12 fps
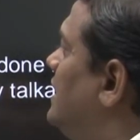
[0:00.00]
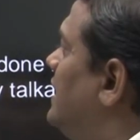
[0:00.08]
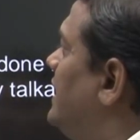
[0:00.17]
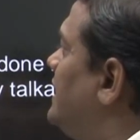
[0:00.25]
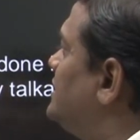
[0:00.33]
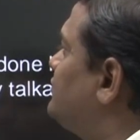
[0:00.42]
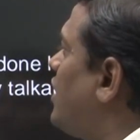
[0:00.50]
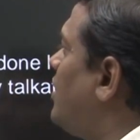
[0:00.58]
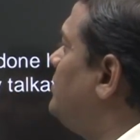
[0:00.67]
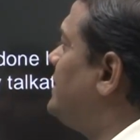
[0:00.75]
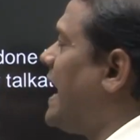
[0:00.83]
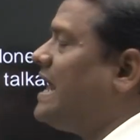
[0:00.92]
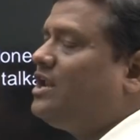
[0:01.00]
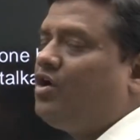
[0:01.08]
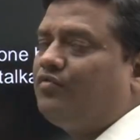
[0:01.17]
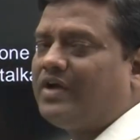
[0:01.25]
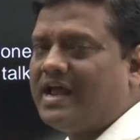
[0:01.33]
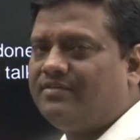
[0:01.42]
it is from Diary
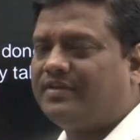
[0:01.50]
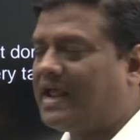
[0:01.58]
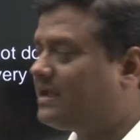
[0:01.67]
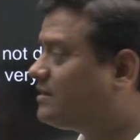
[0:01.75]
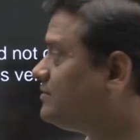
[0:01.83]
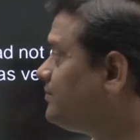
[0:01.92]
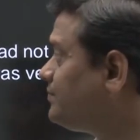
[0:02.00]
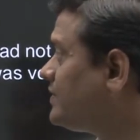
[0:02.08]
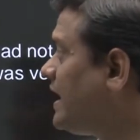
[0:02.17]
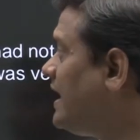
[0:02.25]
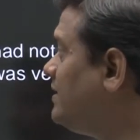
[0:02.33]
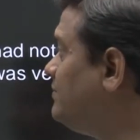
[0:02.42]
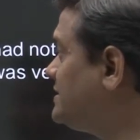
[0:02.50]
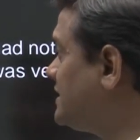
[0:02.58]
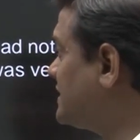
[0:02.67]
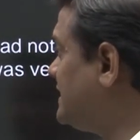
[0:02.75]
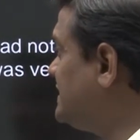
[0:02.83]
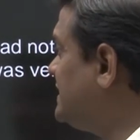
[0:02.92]
of Anne Frank, and Mr.
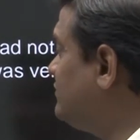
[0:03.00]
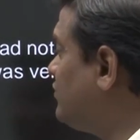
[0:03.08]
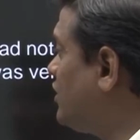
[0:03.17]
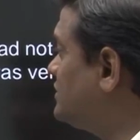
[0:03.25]
Keesing